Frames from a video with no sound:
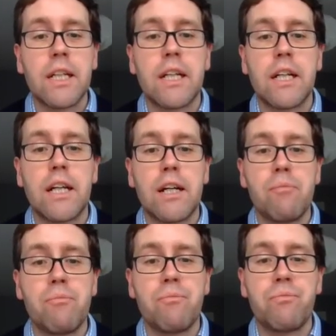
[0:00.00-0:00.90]

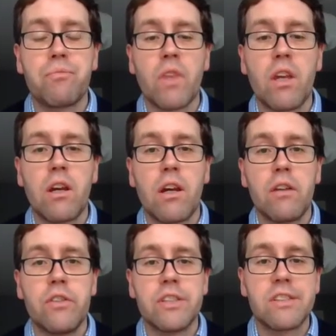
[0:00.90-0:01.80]

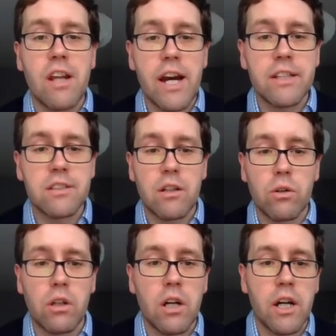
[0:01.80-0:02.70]
The slides are
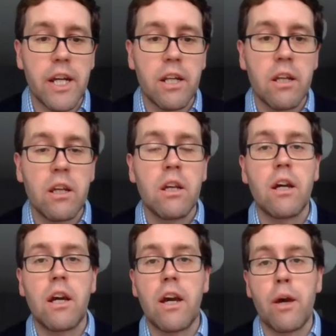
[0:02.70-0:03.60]
online,
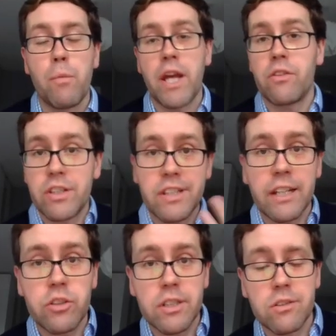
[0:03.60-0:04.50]
and this
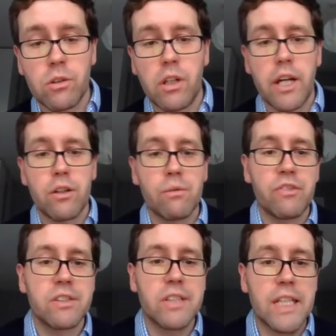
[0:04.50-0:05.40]
lecture is online,
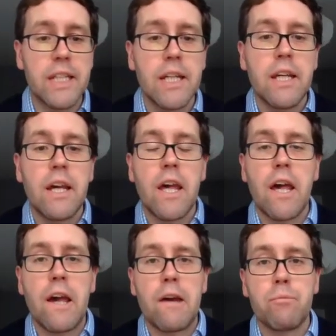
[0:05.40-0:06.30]
obviously.
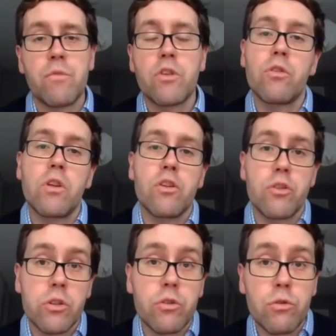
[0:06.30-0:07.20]
You
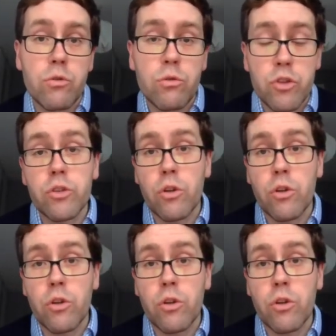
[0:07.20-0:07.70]
should